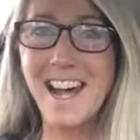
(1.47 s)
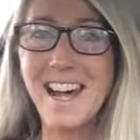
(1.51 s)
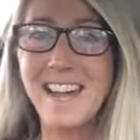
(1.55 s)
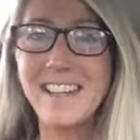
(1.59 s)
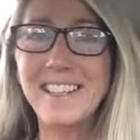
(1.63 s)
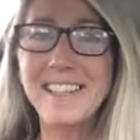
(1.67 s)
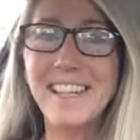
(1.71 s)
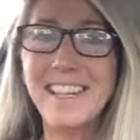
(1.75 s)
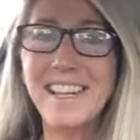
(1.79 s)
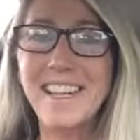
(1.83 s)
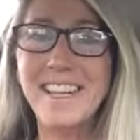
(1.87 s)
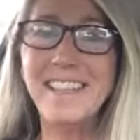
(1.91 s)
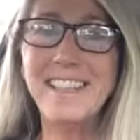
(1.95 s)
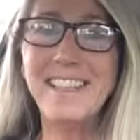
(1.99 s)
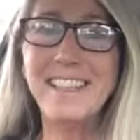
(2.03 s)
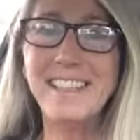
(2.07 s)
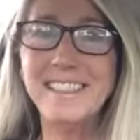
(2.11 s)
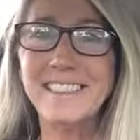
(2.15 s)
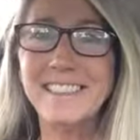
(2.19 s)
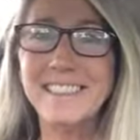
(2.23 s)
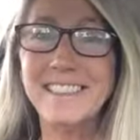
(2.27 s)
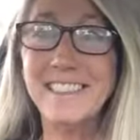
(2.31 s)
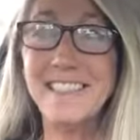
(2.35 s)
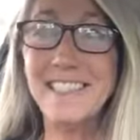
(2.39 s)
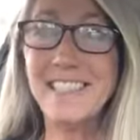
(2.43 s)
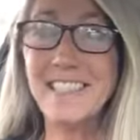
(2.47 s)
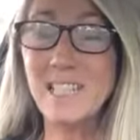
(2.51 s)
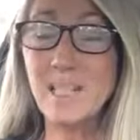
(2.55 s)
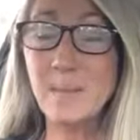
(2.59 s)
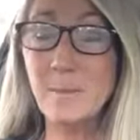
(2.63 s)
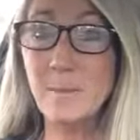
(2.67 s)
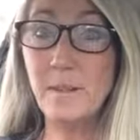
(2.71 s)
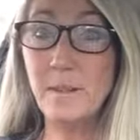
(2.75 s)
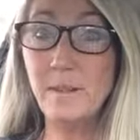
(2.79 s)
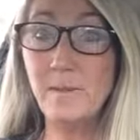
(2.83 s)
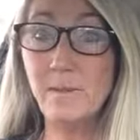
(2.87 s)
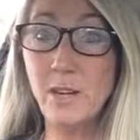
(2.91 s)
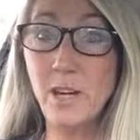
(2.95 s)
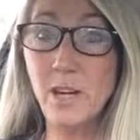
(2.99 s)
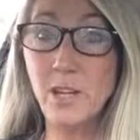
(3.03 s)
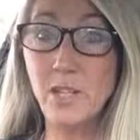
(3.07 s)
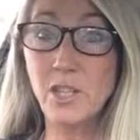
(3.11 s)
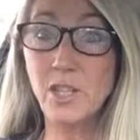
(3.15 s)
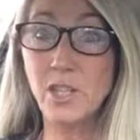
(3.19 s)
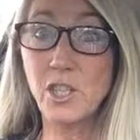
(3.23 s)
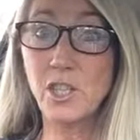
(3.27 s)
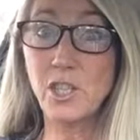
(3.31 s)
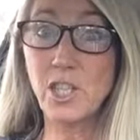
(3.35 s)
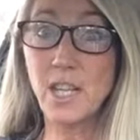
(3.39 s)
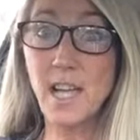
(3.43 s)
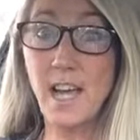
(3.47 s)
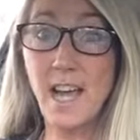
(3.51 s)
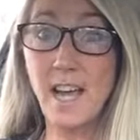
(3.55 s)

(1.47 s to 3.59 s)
Okay, this is a bit rushed.